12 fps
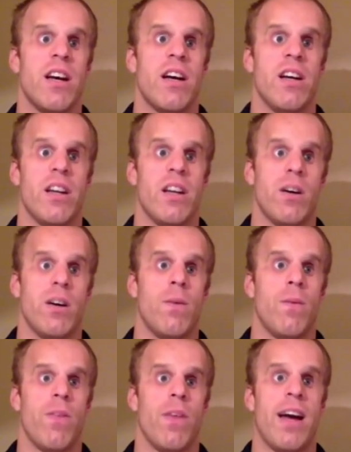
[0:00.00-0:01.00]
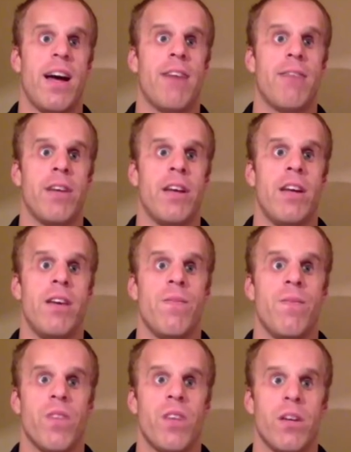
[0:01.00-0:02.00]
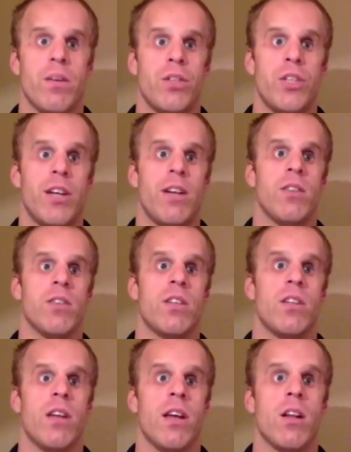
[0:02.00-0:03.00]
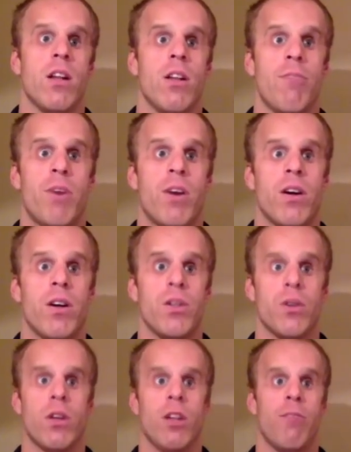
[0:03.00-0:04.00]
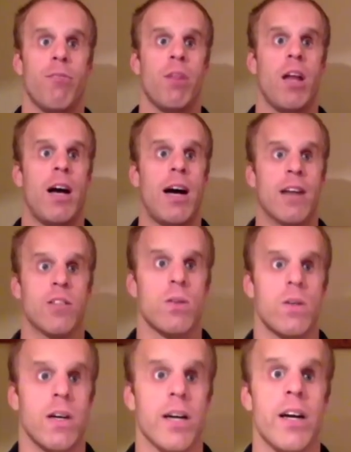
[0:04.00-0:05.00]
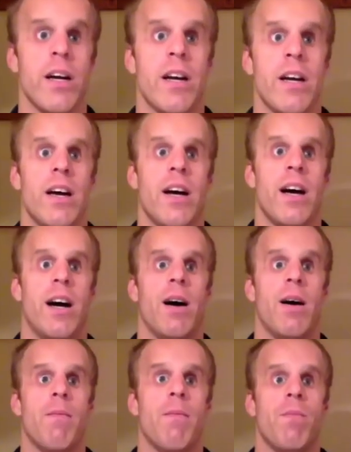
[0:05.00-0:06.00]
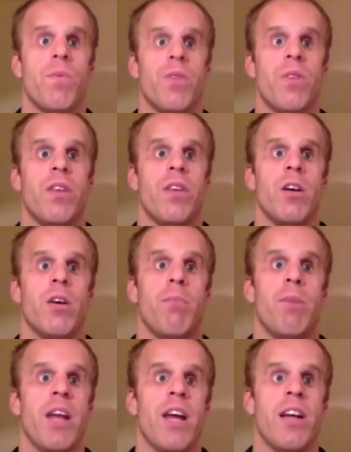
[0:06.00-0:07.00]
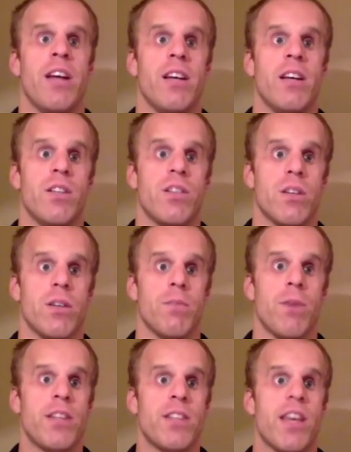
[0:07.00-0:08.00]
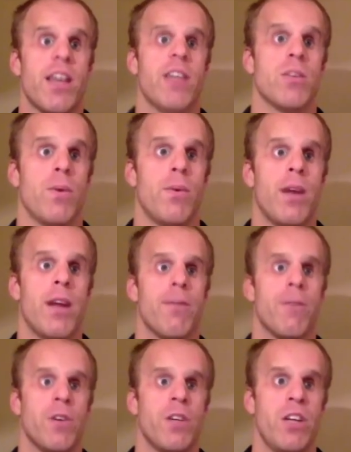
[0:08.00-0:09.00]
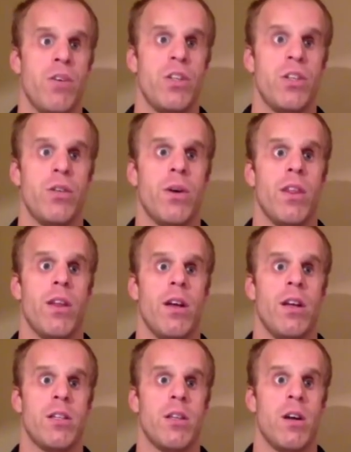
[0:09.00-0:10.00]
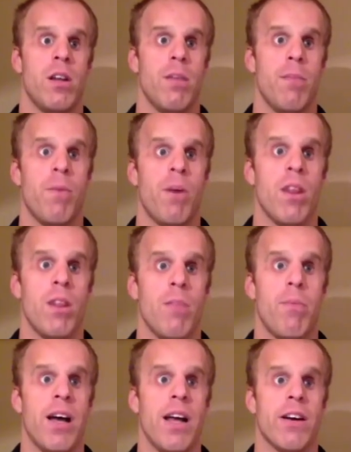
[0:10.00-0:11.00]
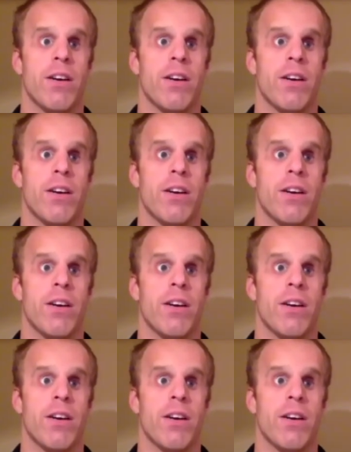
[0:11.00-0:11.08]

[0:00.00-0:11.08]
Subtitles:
you know, having, you know, gels and Cliff bars or Cliff blocks or, you know, bananas or rice cakes or whatever you do on the bike